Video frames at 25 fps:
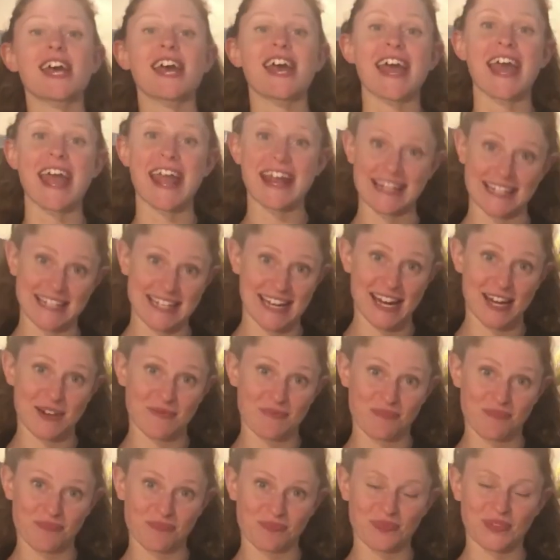AT.
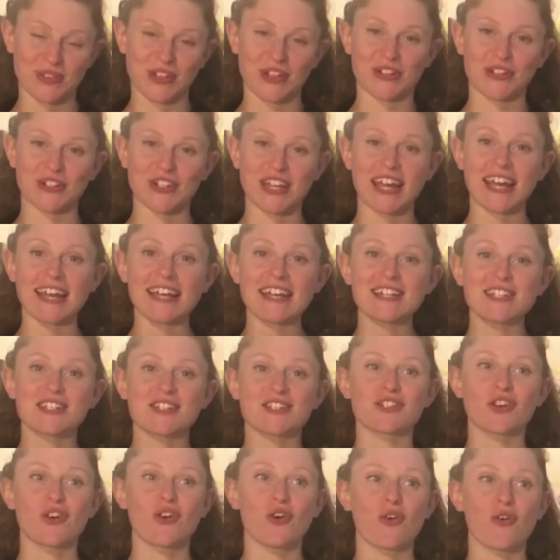Okay,
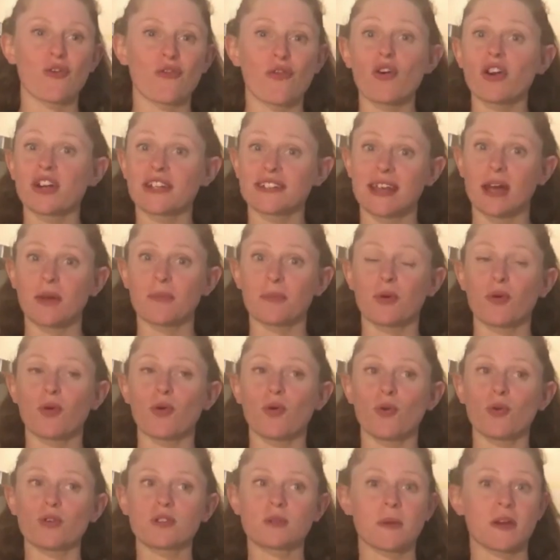so for
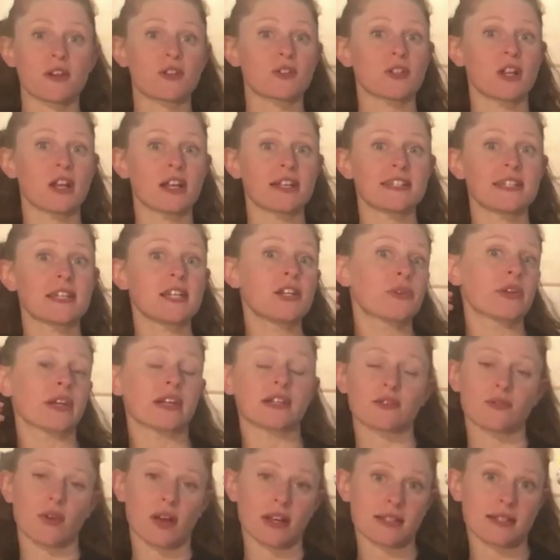example, specialized
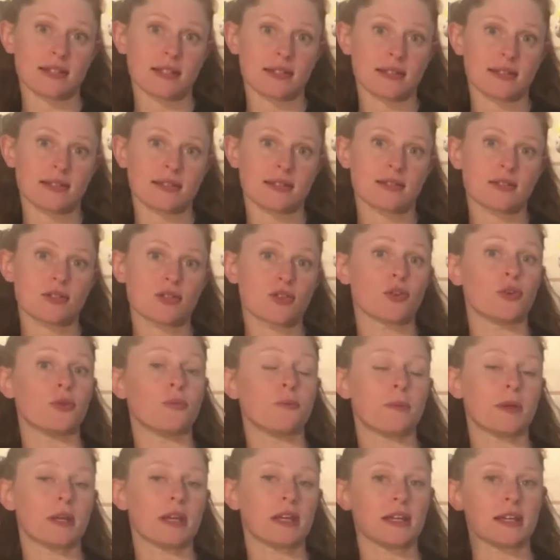hearing devices
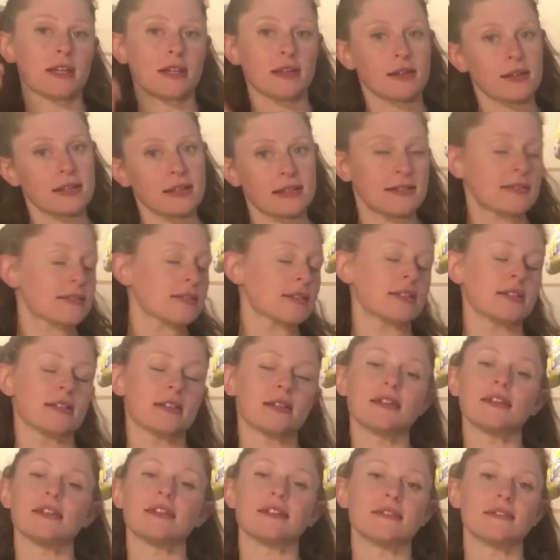could be easily
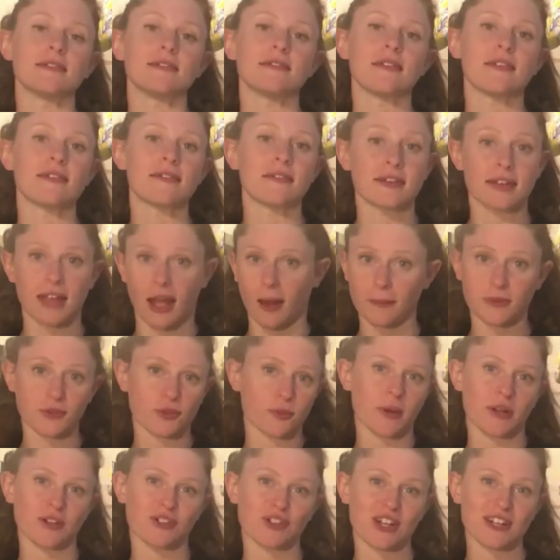in the
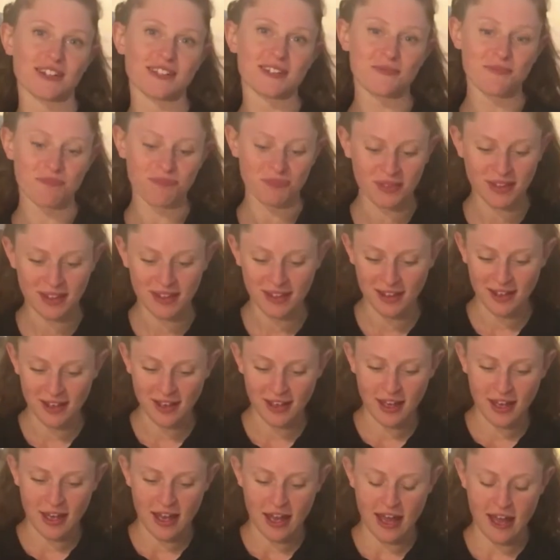capital budget.
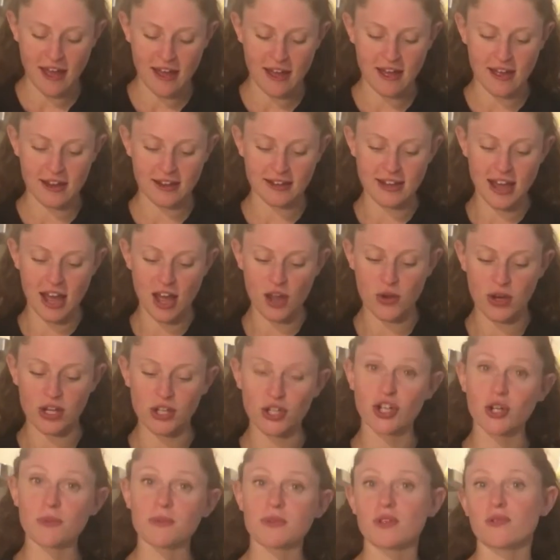Now, in
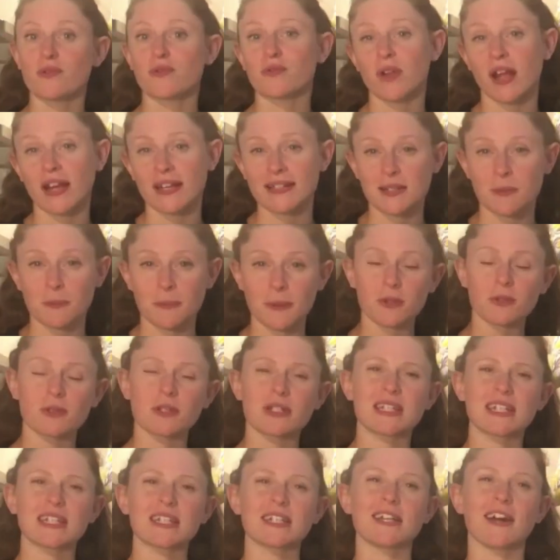terms of
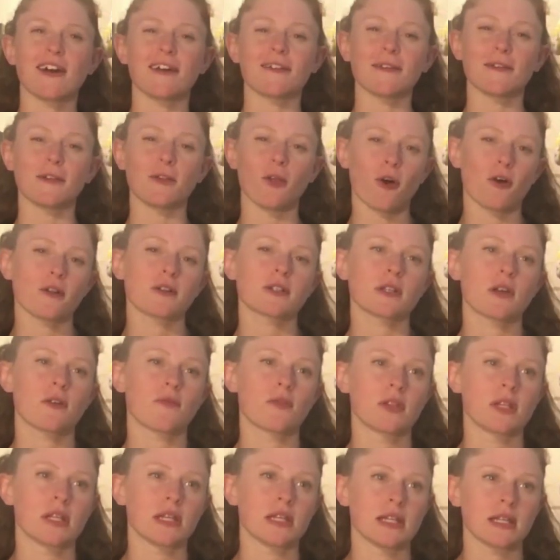flexibility, a lot
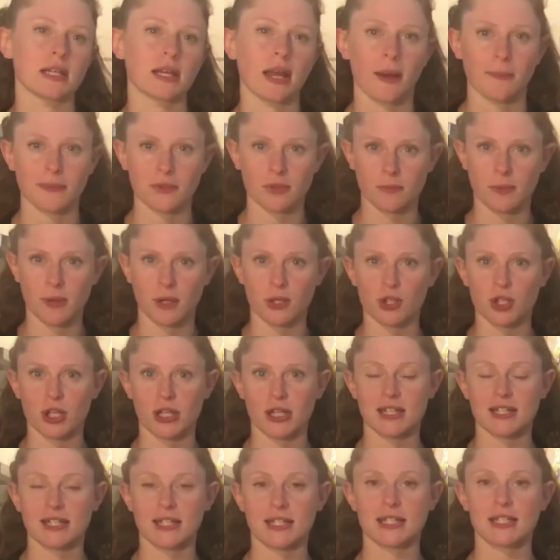of the capital
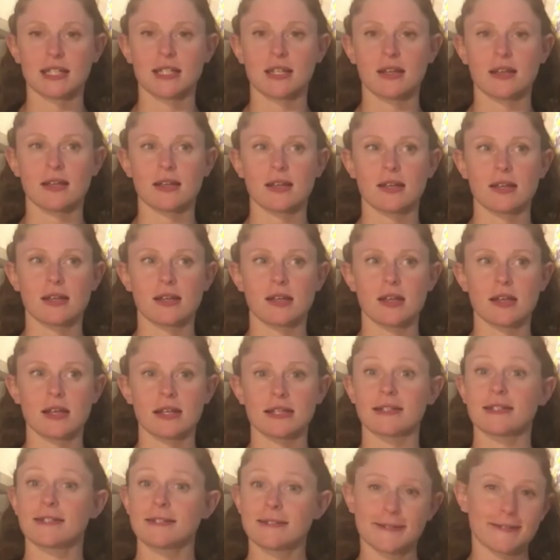budgets
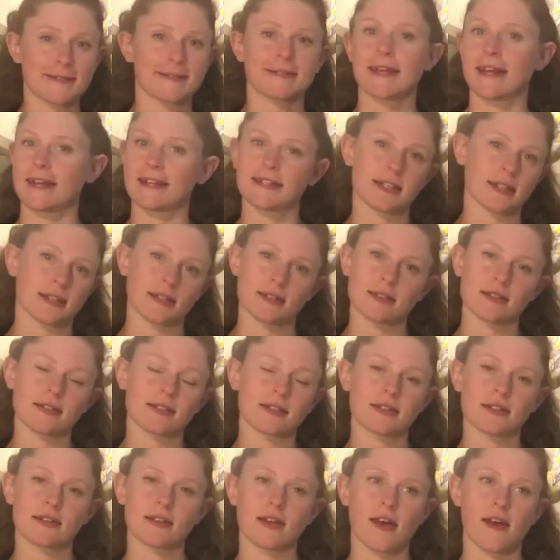is stated
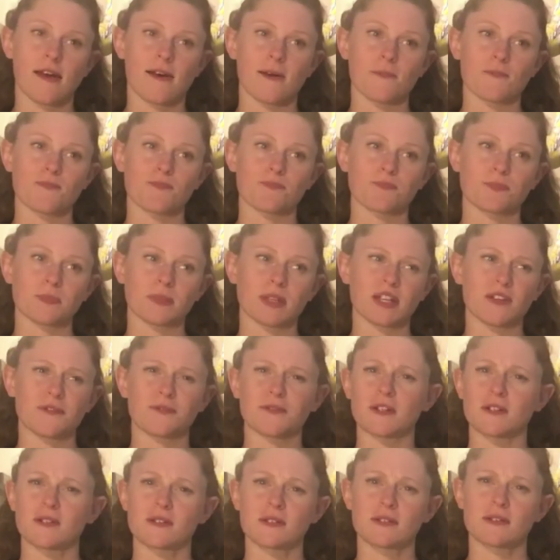
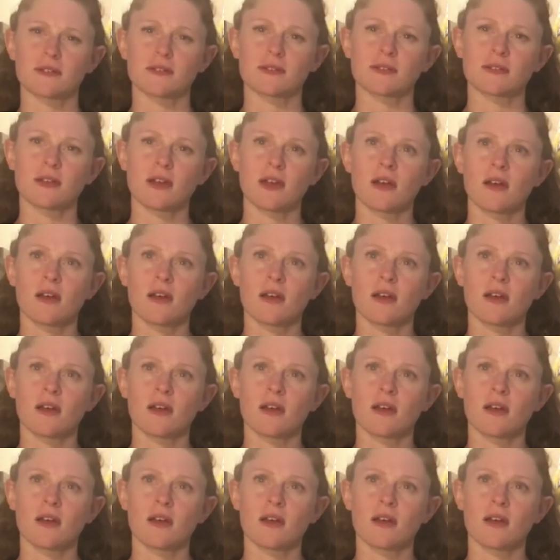if it's